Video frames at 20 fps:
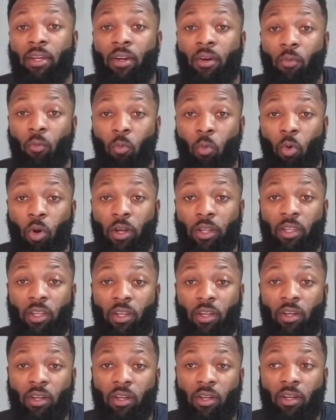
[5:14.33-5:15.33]

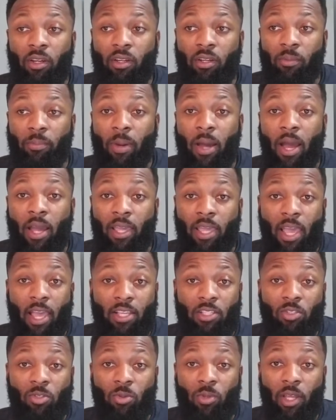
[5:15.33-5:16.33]
What
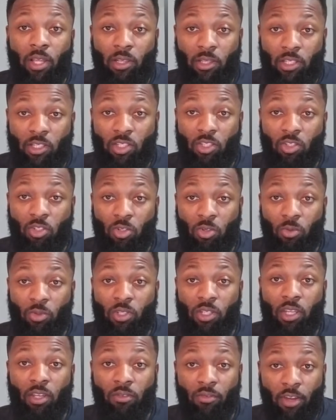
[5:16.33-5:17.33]
podcasts do they listen to
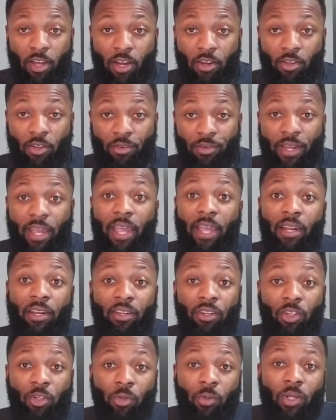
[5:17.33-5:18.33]
get value?
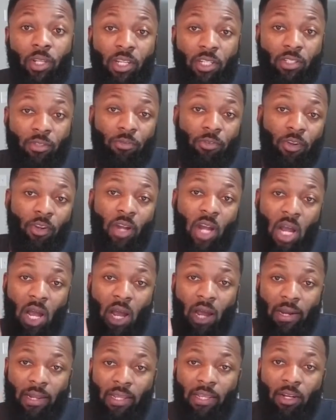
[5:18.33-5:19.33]
And you need to figure out
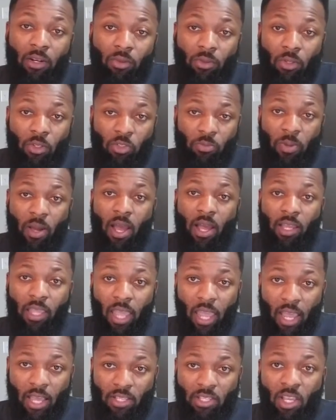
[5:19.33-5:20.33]
how to get on those
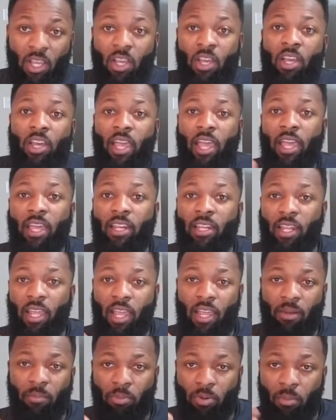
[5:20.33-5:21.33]
podcasts
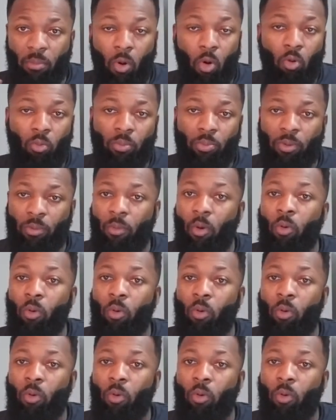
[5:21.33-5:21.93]
and promote.